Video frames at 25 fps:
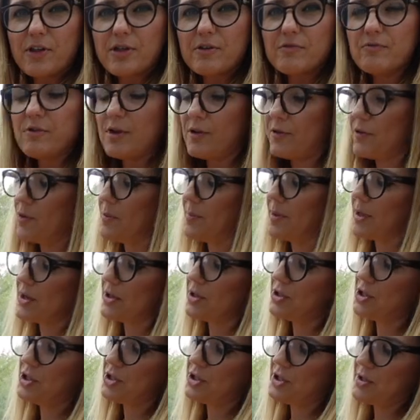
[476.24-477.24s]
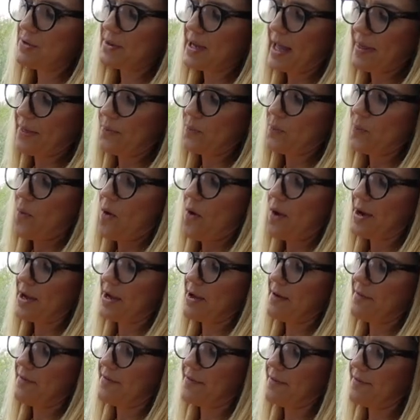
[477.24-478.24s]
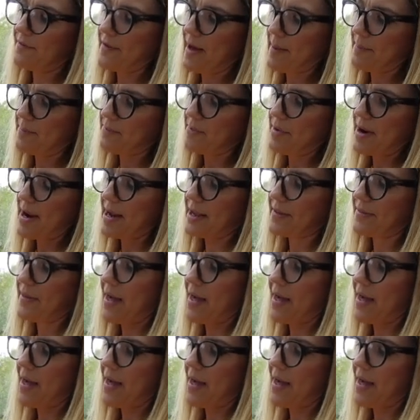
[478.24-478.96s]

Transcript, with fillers: on the ruffle because you do get the white of the fabric